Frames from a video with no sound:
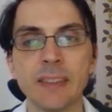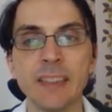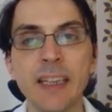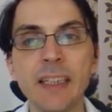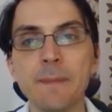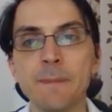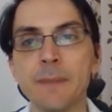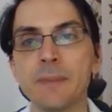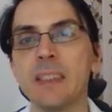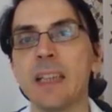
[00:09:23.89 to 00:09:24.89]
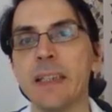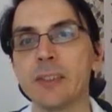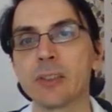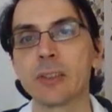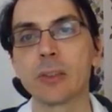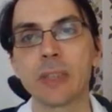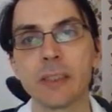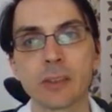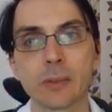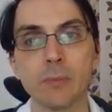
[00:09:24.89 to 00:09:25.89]
in 1859, so
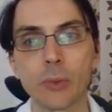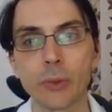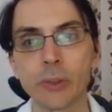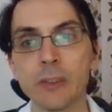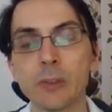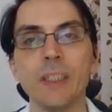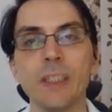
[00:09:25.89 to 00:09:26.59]
that's more than 20